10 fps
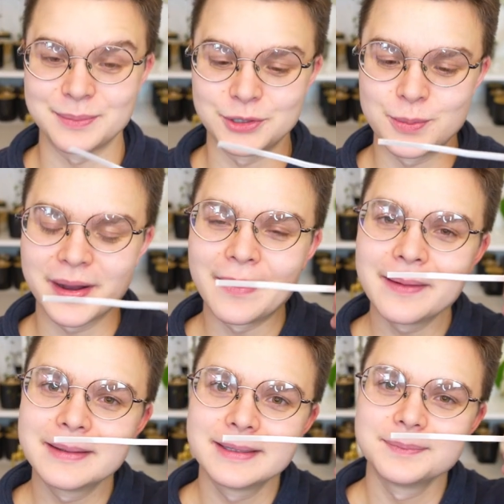
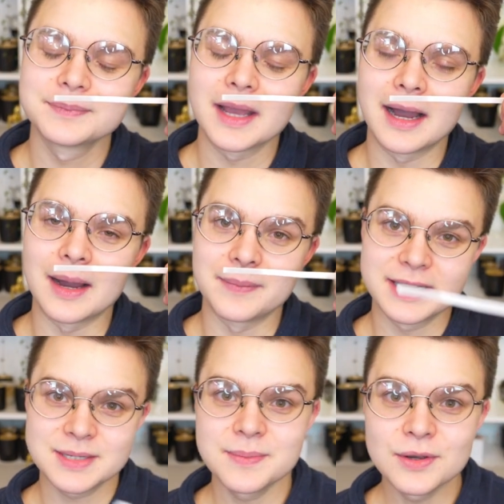bluebell, um, but
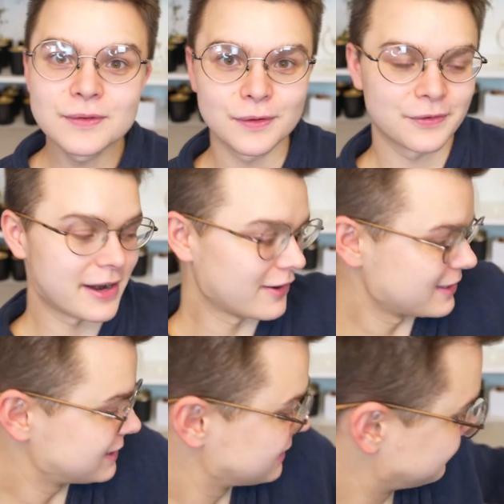it's a beautiful
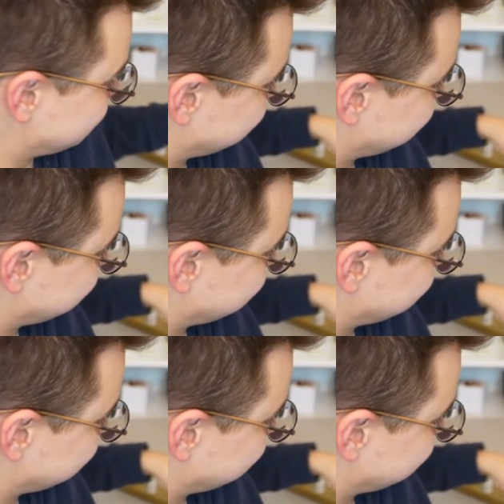fragrance.